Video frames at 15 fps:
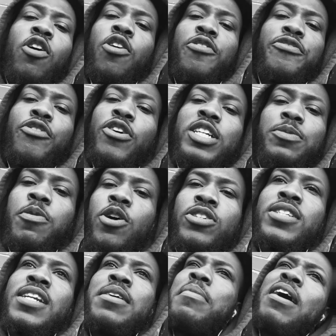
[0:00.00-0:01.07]
wrong for
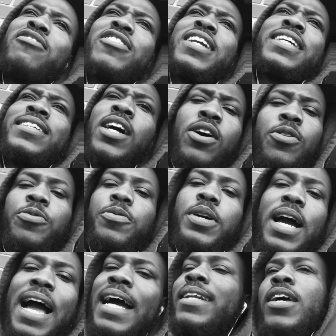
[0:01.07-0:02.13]
exposing them. I really don't.
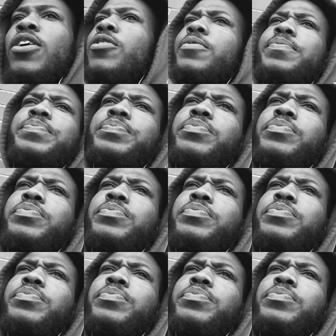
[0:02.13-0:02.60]
I don't.